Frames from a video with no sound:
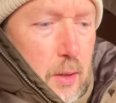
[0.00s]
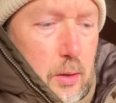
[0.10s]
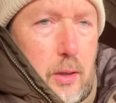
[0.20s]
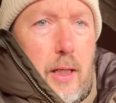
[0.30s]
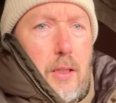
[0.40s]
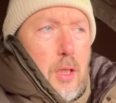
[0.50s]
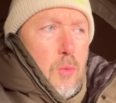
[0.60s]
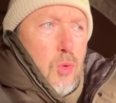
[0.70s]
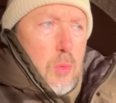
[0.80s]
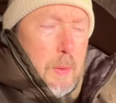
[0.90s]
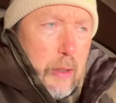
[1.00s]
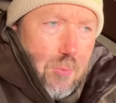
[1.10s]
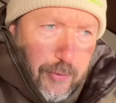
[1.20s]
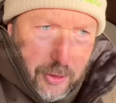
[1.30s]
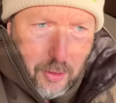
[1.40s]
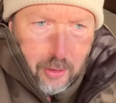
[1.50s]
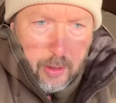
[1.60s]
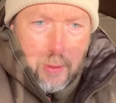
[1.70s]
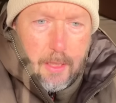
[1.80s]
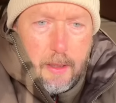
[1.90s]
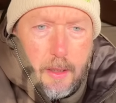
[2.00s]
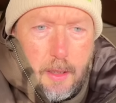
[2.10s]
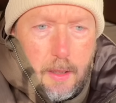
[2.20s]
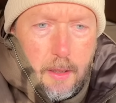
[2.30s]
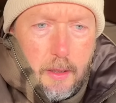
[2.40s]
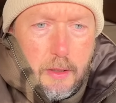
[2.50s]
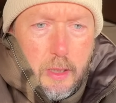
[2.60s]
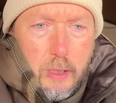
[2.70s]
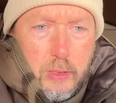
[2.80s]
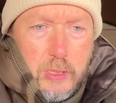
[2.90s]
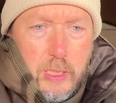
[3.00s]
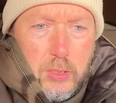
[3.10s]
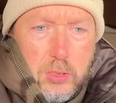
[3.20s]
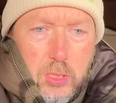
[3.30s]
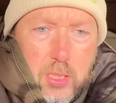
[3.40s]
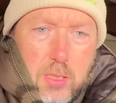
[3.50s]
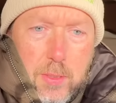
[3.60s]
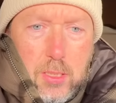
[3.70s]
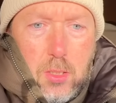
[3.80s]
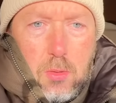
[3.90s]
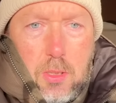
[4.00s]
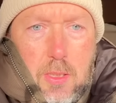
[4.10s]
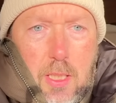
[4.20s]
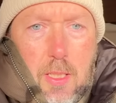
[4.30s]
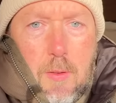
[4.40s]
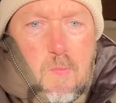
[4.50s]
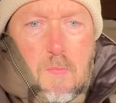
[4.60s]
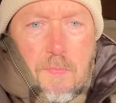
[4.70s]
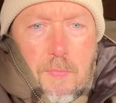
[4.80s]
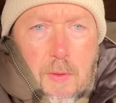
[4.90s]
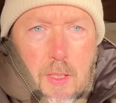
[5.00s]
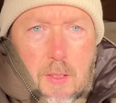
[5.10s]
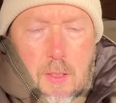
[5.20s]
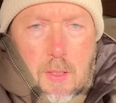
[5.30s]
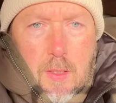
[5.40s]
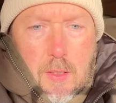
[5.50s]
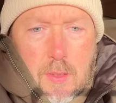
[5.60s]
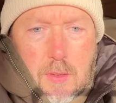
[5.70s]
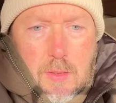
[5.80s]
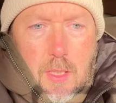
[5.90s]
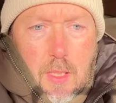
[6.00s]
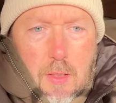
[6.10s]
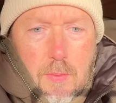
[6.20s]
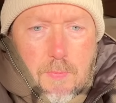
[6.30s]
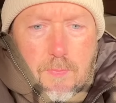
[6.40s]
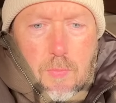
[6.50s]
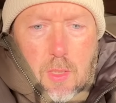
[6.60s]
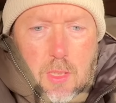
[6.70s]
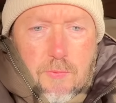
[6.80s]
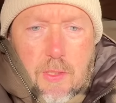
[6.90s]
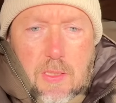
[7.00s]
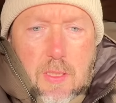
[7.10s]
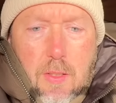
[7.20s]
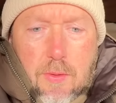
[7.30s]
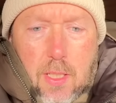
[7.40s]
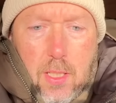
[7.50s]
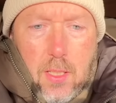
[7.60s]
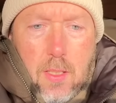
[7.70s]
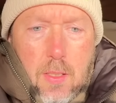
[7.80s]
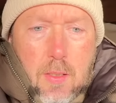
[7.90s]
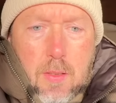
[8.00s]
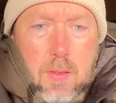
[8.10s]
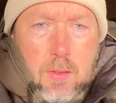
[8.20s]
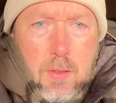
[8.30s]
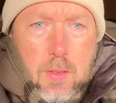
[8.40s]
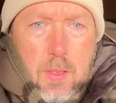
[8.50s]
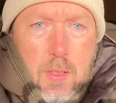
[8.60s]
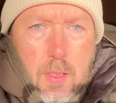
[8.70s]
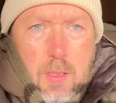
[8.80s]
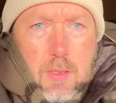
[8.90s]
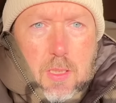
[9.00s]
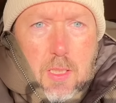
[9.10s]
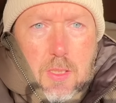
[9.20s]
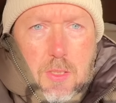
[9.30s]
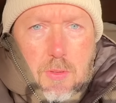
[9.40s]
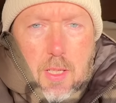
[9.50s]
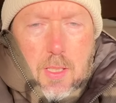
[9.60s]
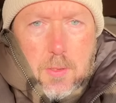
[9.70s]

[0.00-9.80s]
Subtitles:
going to get the hot water bottle on for the dog in a minute. So, because he looks like he's a bit cold in there. So, right, let's fix that on there. Let's get you straight.